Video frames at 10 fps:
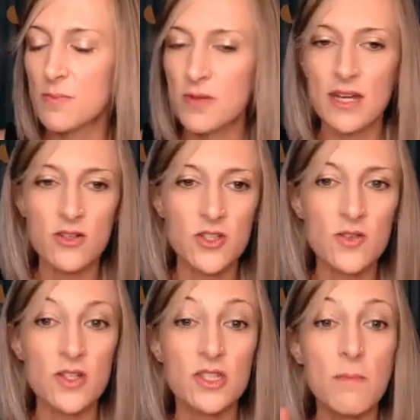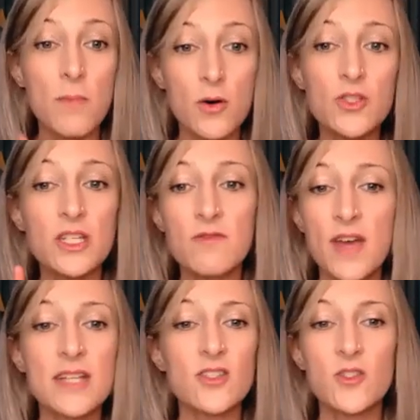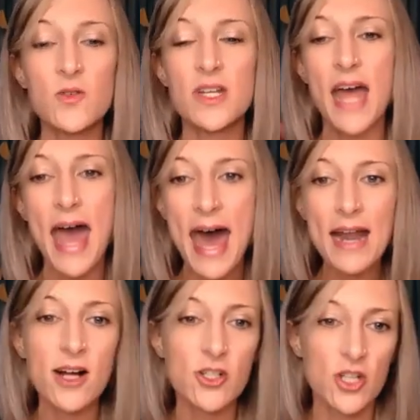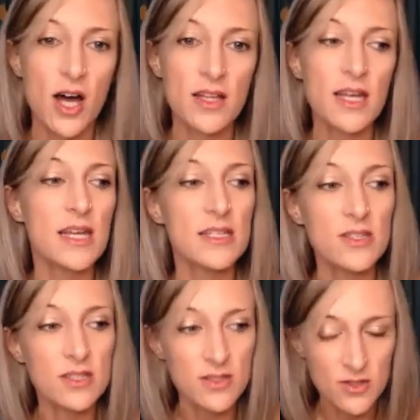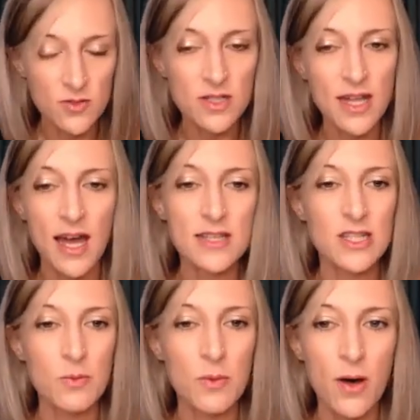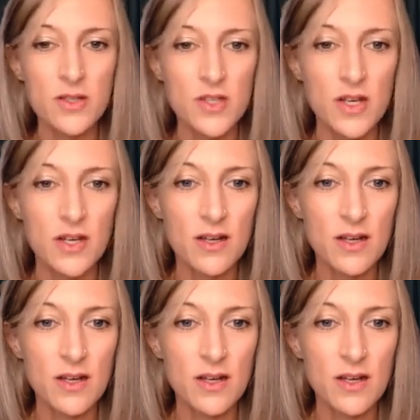the beginner students, the most advanced student at our Shala is the student that has cerebral palsy,